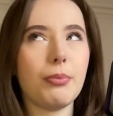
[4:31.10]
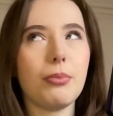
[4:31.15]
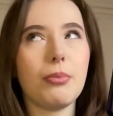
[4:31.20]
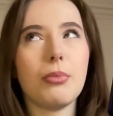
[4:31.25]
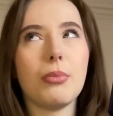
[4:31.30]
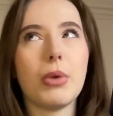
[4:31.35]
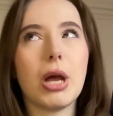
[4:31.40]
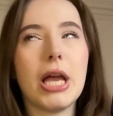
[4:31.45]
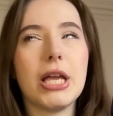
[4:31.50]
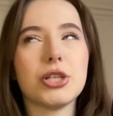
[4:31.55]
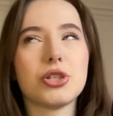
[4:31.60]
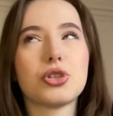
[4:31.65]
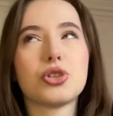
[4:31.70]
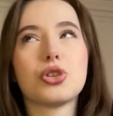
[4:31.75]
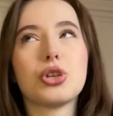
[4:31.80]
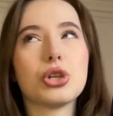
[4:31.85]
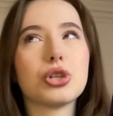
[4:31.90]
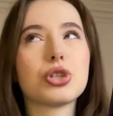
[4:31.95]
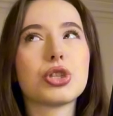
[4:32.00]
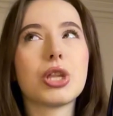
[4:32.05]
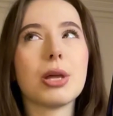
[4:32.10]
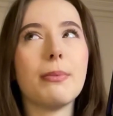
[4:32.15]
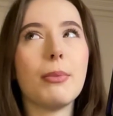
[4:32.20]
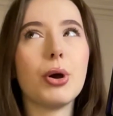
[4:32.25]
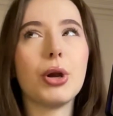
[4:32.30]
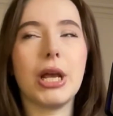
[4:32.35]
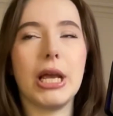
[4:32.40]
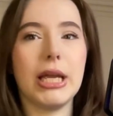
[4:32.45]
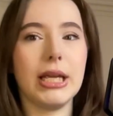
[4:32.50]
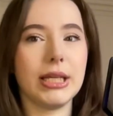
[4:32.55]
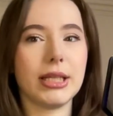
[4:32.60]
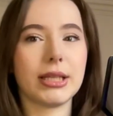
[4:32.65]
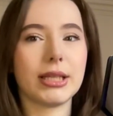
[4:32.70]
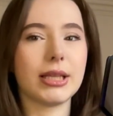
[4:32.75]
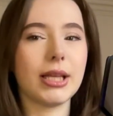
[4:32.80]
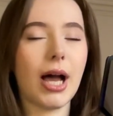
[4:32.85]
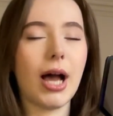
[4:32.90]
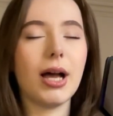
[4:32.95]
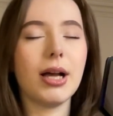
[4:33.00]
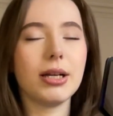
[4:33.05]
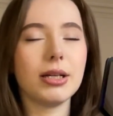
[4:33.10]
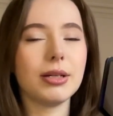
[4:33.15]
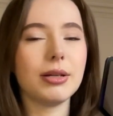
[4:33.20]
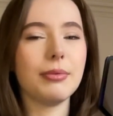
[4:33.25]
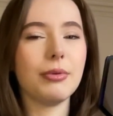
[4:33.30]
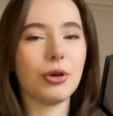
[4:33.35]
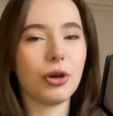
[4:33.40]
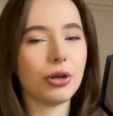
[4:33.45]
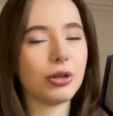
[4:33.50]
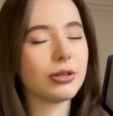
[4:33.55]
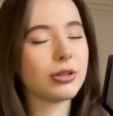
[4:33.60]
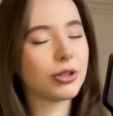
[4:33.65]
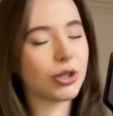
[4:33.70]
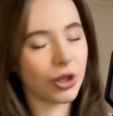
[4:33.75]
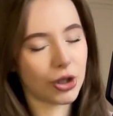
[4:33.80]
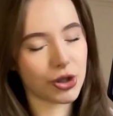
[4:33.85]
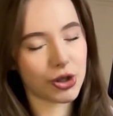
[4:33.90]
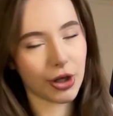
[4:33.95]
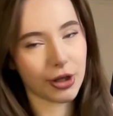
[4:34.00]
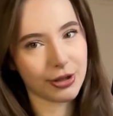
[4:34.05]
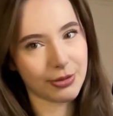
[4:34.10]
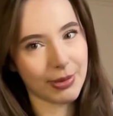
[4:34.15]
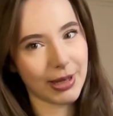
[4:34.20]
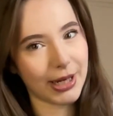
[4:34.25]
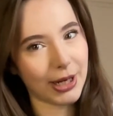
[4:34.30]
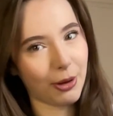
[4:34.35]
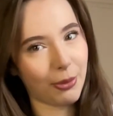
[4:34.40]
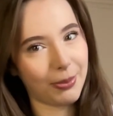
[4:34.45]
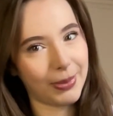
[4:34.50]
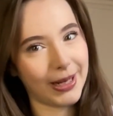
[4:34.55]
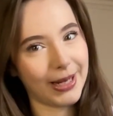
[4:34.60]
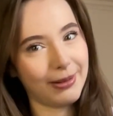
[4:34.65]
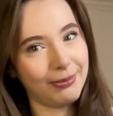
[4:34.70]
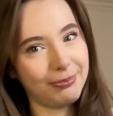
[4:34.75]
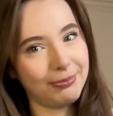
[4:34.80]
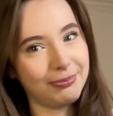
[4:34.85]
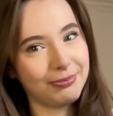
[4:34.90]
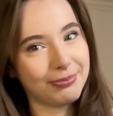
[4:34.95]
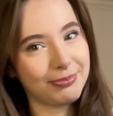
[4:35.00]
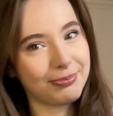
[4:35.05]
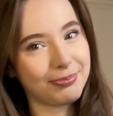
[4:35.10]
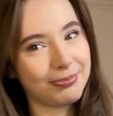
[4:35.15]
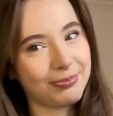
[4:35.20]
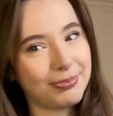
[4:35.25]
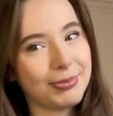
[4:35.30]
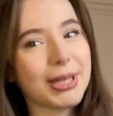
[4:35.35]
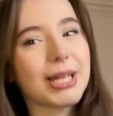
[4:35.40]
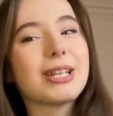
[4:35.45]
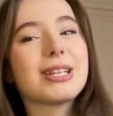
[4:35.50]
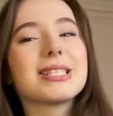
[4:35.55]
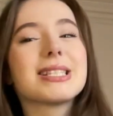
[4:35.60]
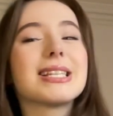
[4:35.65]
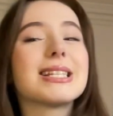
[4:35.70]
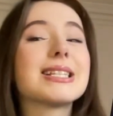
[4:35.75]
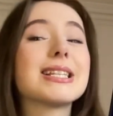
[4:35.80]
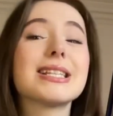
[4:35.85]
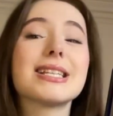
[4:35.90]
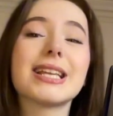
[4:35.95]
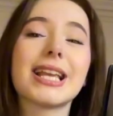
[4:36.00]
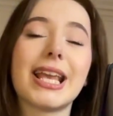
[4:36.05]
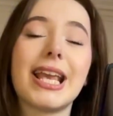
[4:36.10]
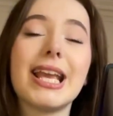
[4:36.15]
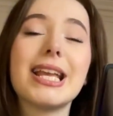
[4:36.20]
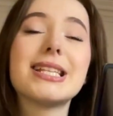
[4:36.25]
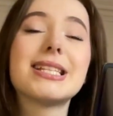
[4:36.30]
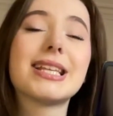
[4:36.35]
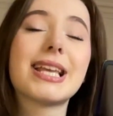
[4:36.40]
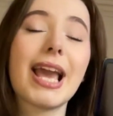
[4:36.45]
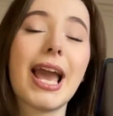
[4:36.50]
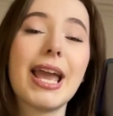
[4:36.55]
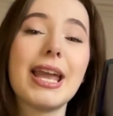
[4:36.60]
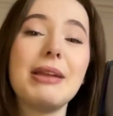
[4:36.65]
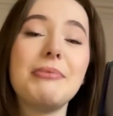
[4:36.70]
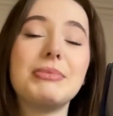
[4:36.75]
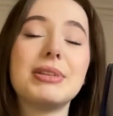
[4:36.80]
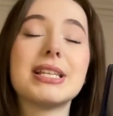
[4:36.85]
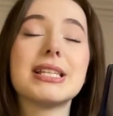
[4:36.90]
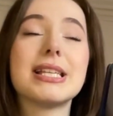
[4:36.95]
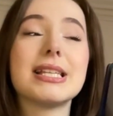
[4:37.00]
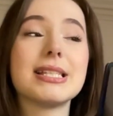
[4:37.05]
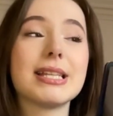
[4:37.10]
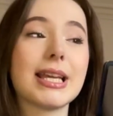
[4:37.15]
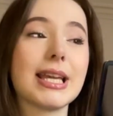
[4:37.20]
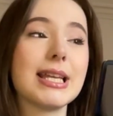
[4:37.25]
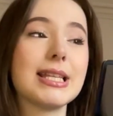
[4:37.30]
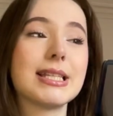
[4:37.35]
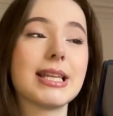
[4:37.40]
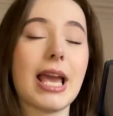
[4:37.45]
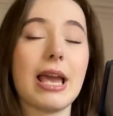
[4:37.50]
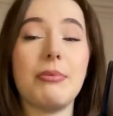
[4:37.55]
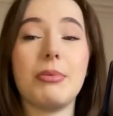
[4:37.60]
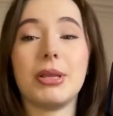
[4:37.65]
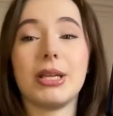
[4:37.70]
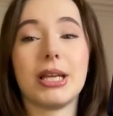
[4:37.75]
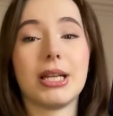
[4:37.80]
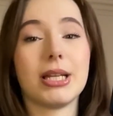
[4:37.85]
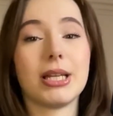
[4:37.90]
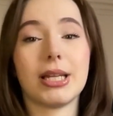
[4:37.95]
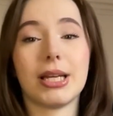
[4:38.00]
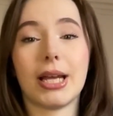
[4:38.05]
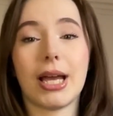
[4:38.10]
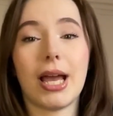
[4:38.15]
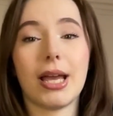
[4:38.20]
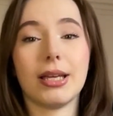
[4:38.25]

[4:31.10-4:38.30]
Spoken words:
It's just the money that concerns me a little bit, because this is a kid's game. This is a kid's game at the end of the day.